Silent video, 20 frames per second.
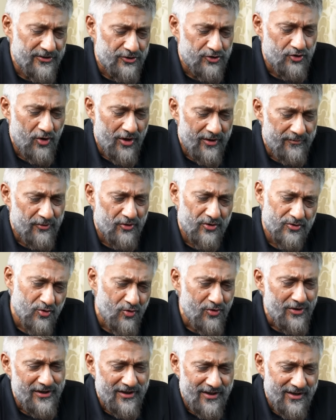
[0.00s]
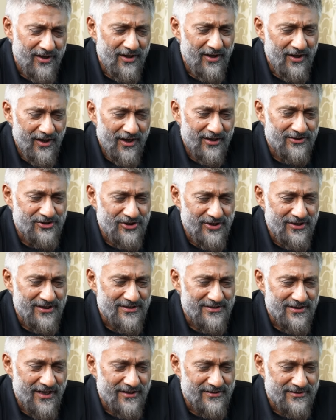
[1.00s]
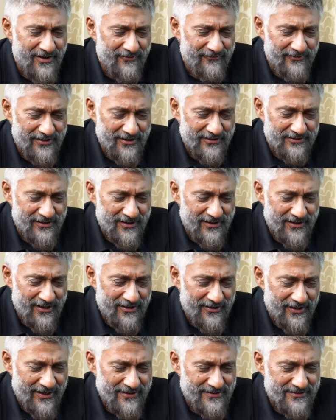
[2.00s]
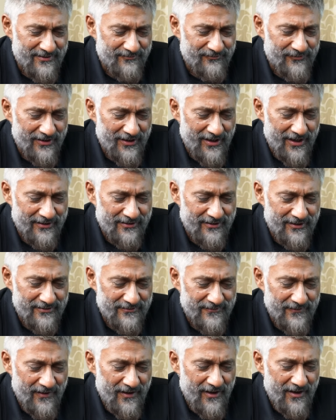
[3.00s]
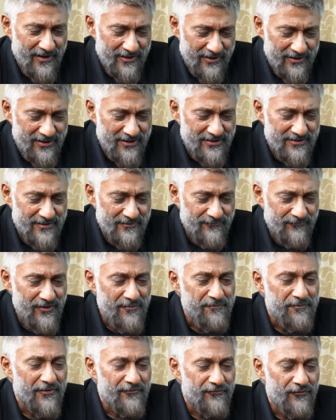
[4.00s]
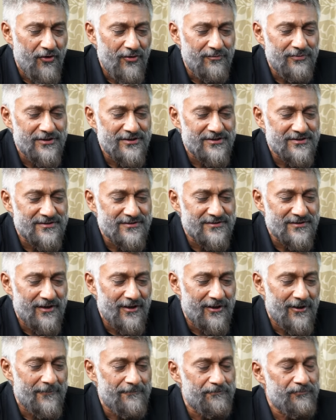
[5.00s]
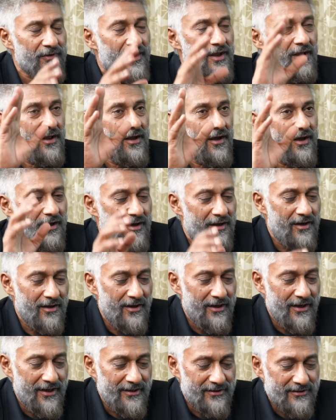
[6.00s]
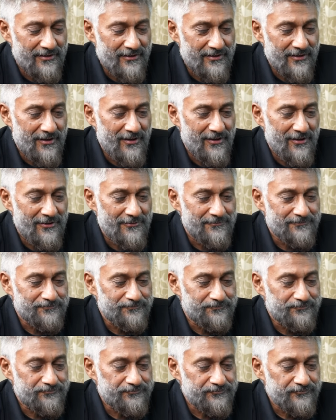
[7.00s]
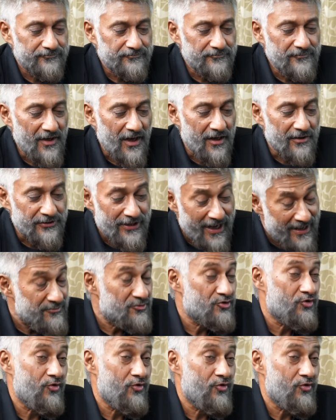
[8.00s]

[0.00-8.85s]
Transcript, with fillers: enjoy it because only a genius like Javed Akhtar can write something like this. He, we performed this uh, uh, at uh, Times